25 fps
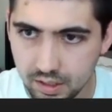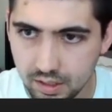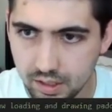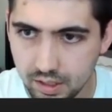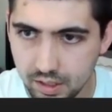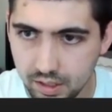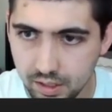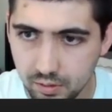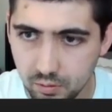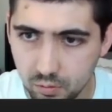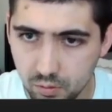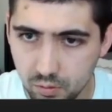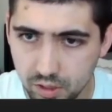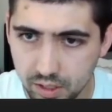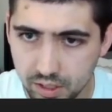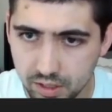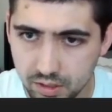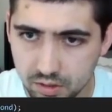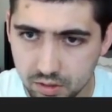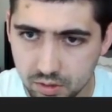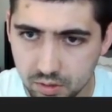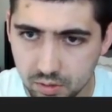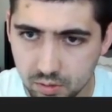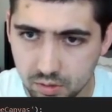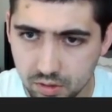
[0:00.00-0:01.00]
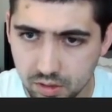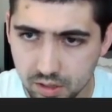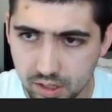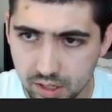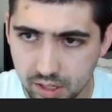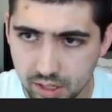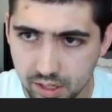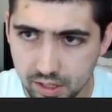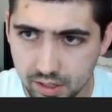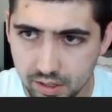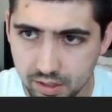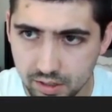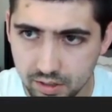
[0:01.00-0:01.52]
and winning score
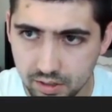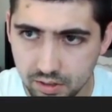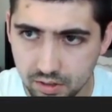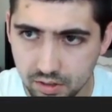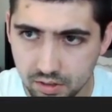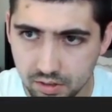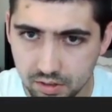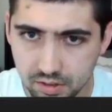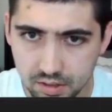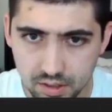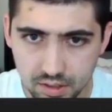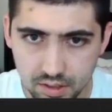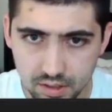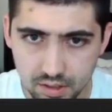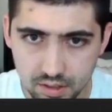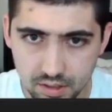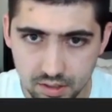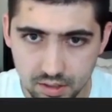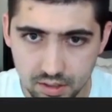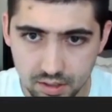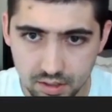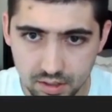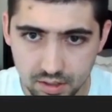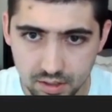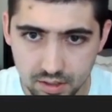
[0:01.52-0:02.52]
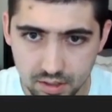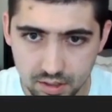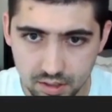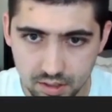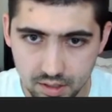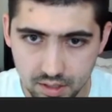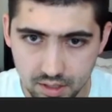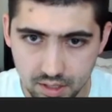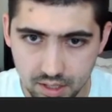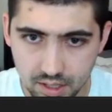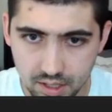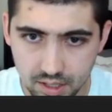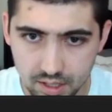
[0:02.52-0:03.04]
is a
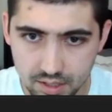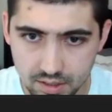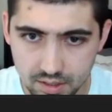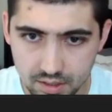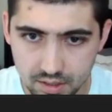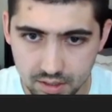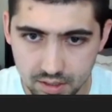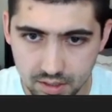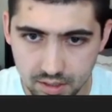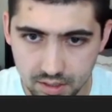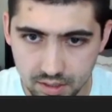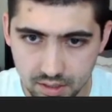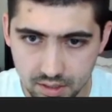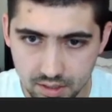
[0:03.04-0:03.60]
constant,